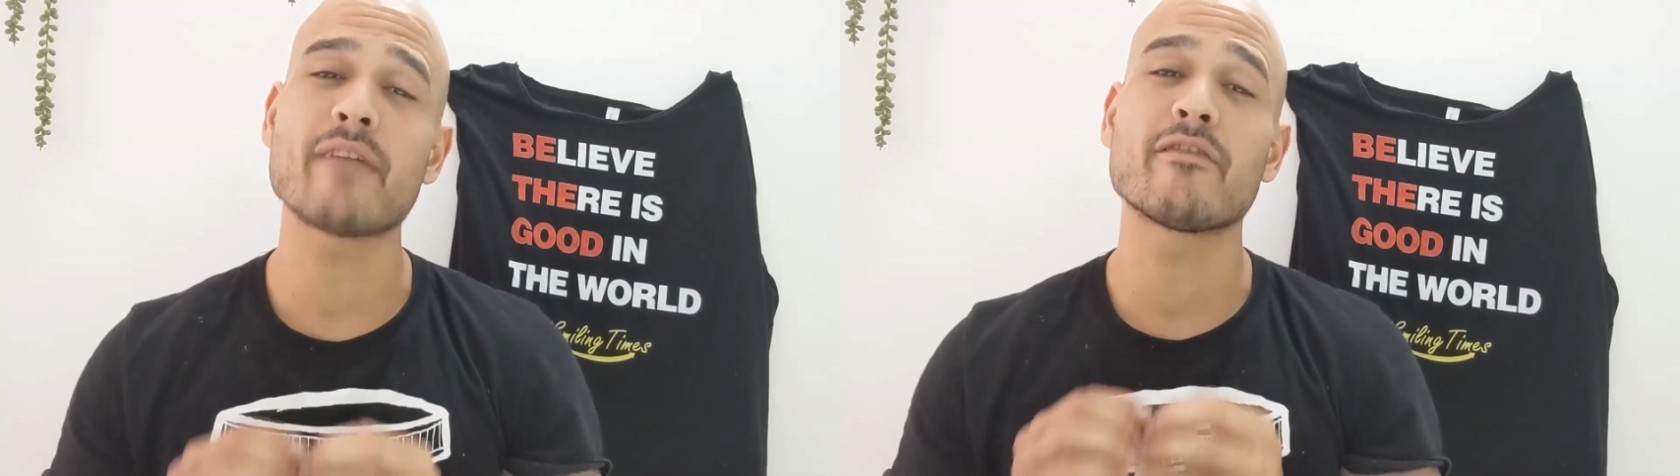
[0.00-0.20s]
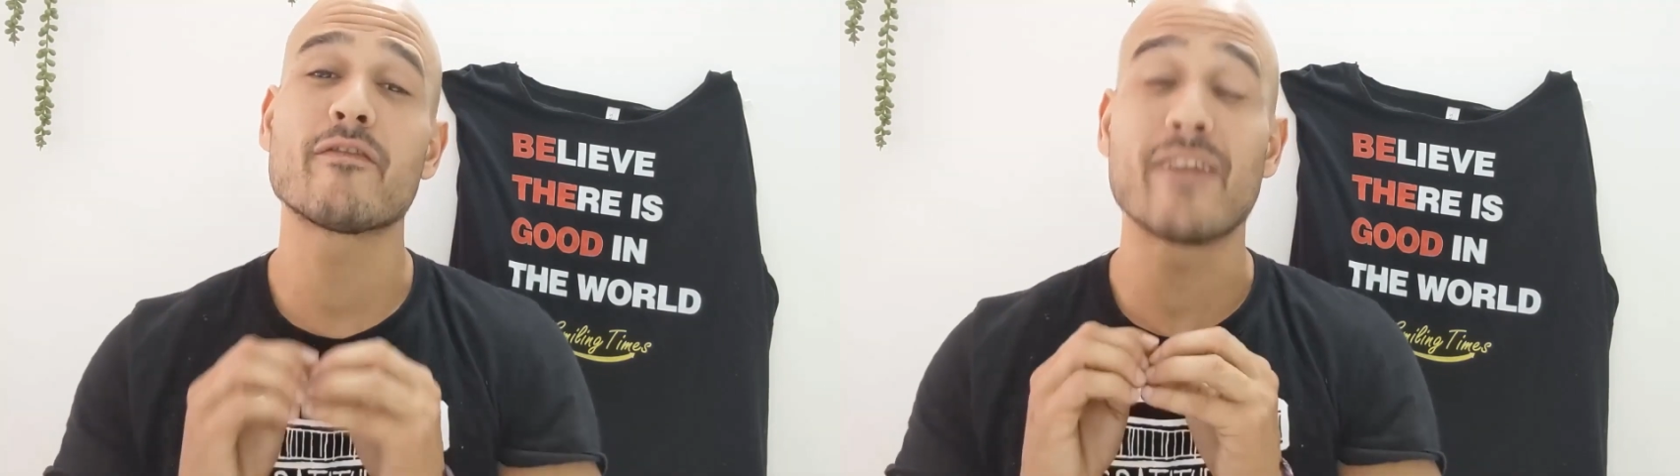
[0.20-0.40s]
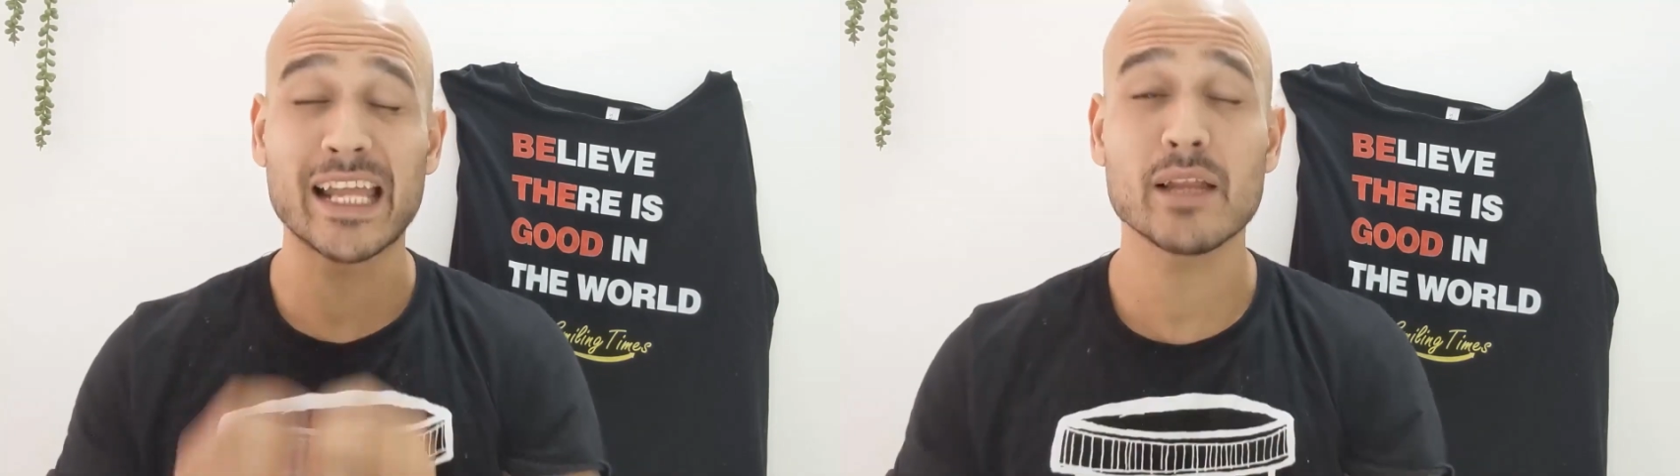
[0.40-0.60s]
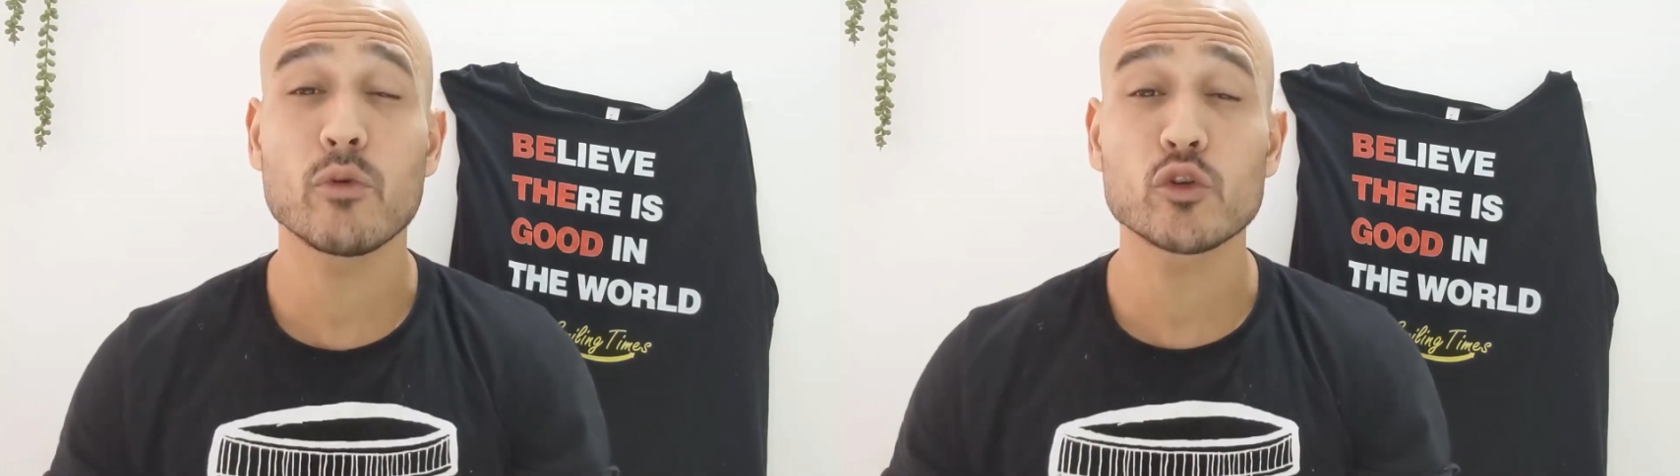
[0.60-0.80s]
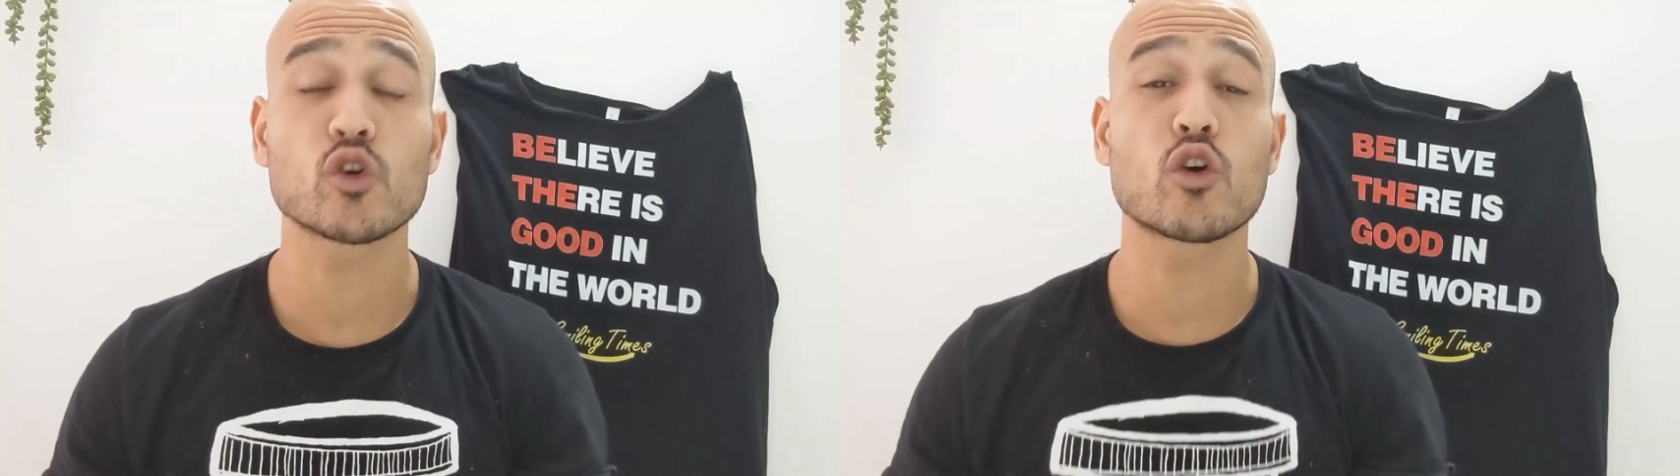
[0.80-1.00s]
have
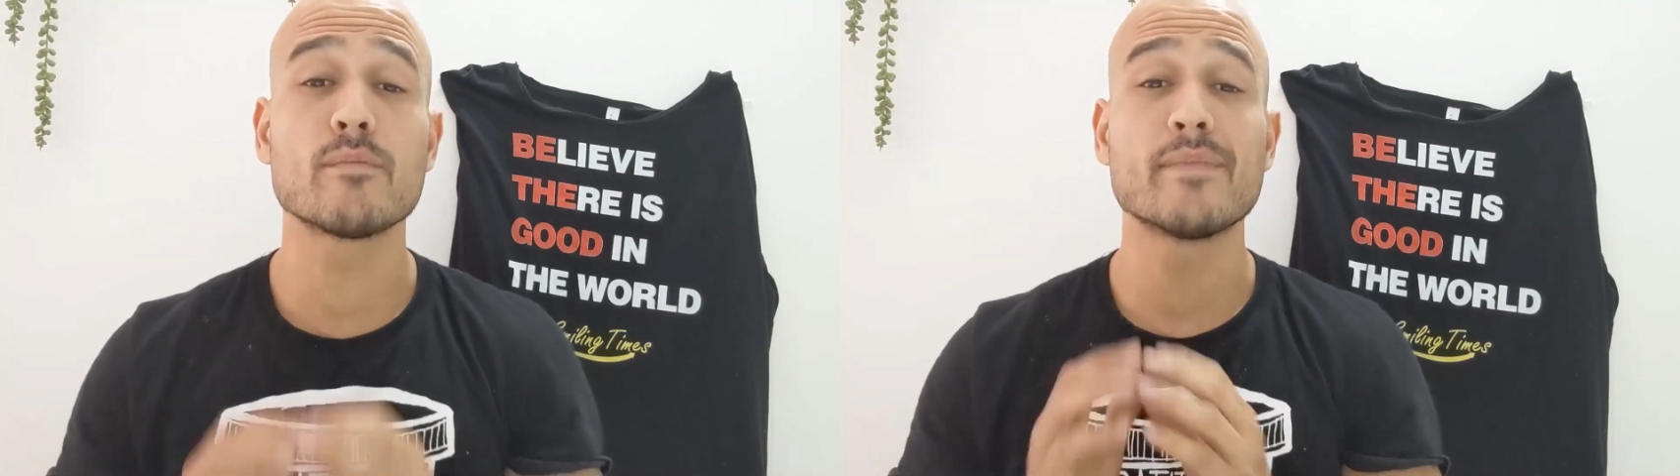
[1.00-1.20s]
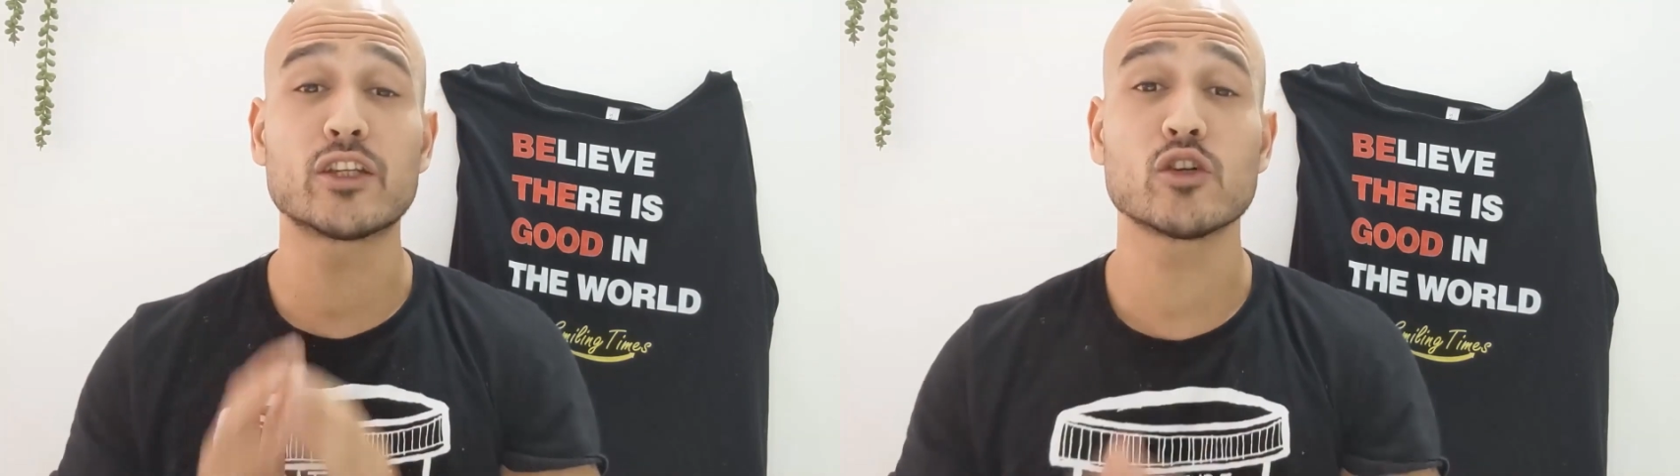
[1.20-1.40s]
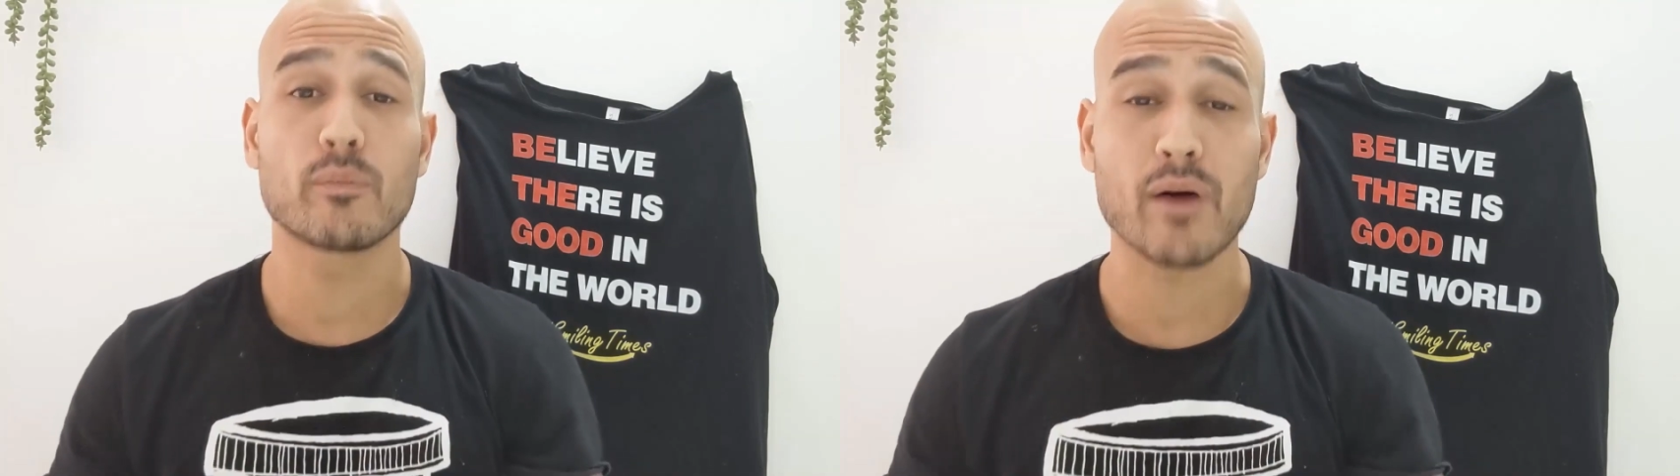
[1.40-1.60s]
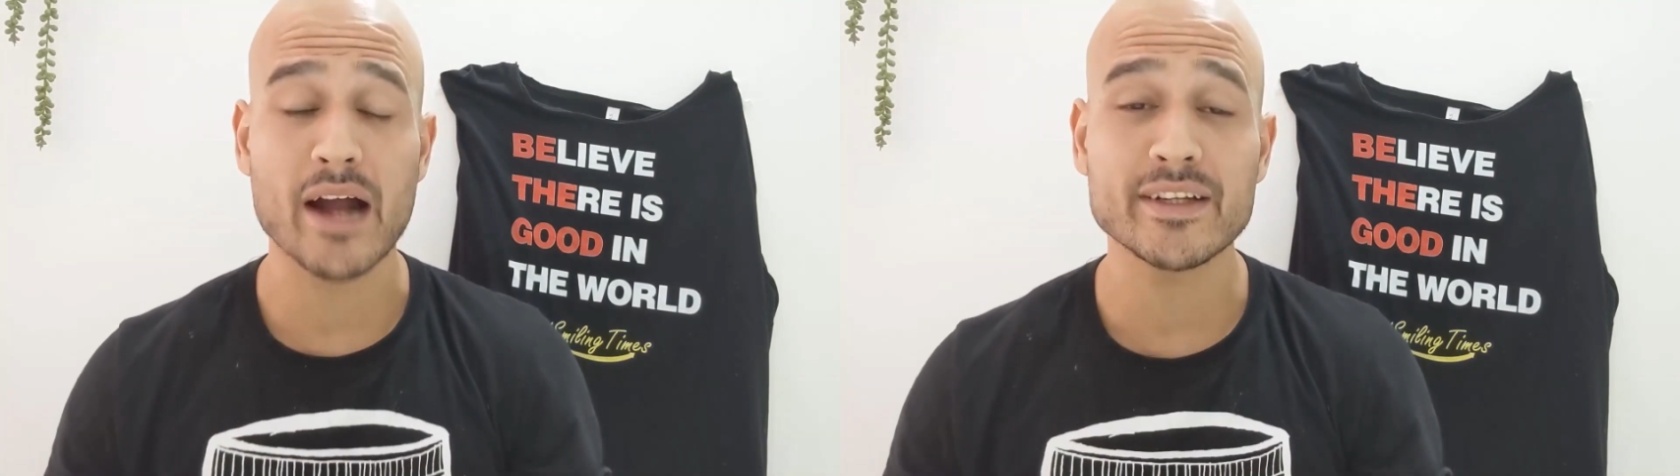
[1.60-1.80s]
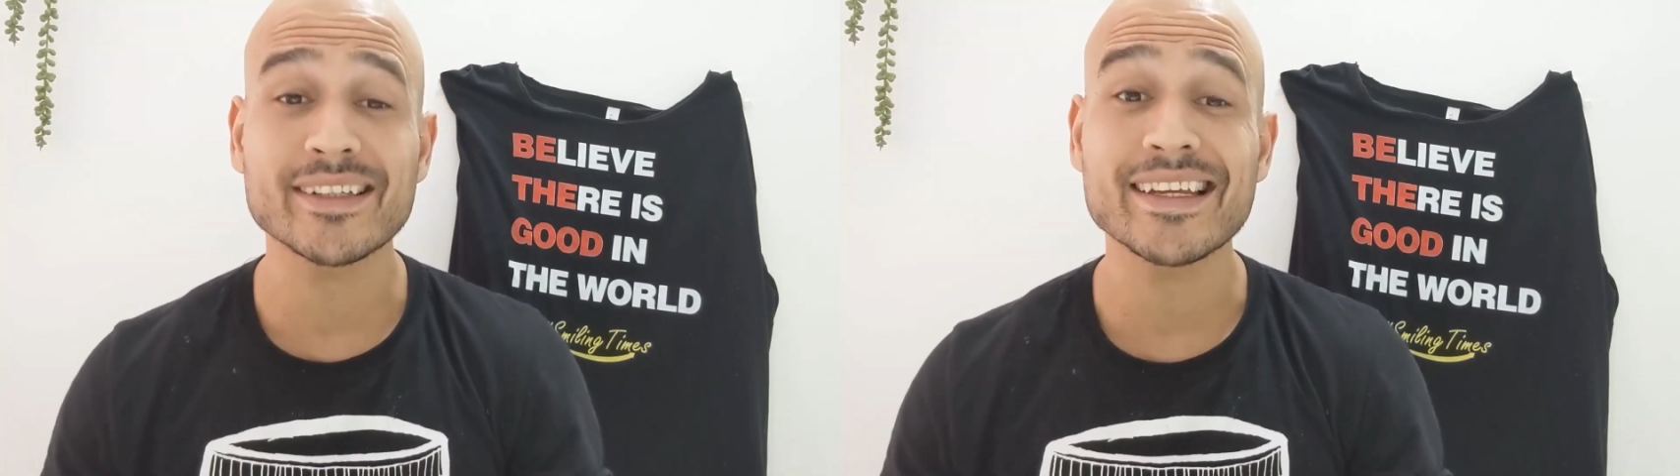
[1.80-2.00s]
available to commit to a
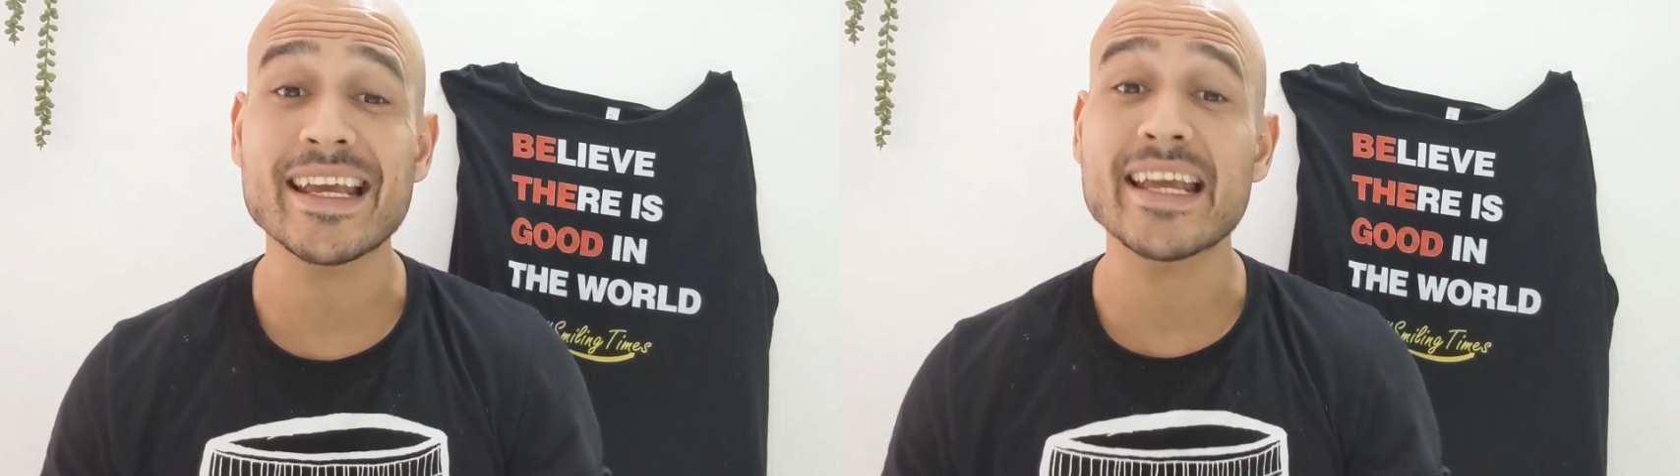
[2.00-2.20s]
project